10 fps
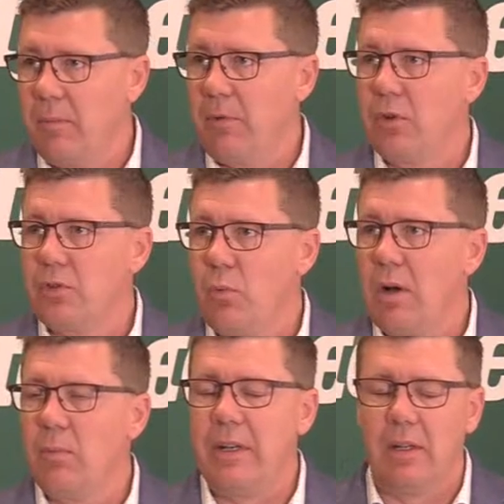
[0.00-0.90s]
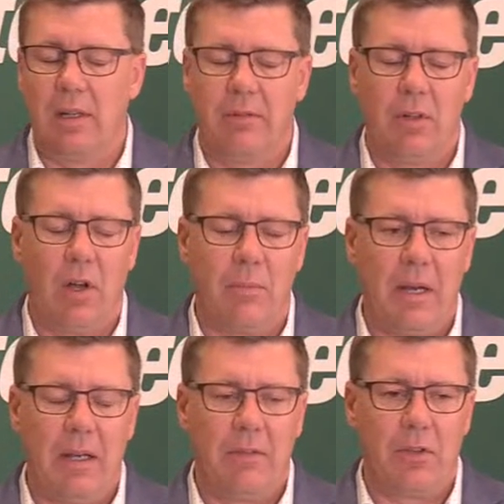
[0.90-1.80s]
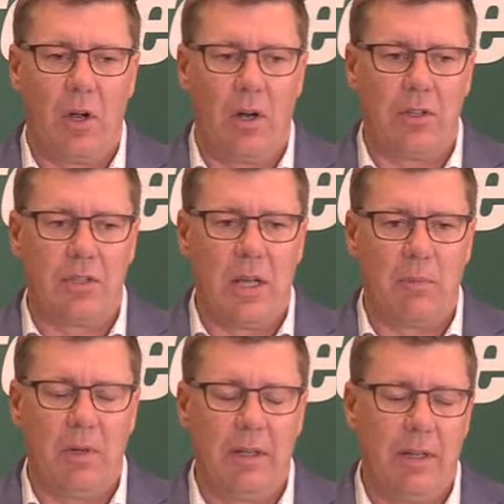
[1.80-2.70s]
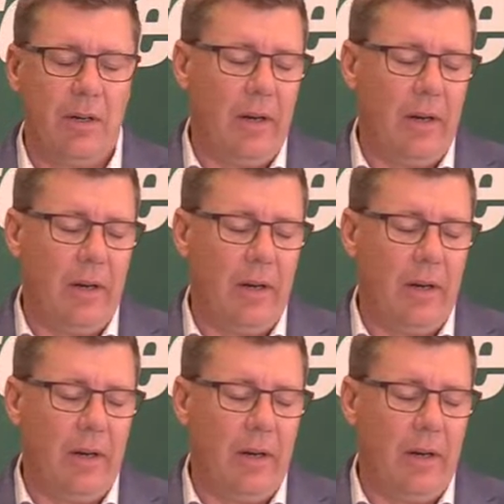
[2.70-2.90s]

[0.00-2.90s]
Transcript: The first one we delivered on many of the targets that were in there.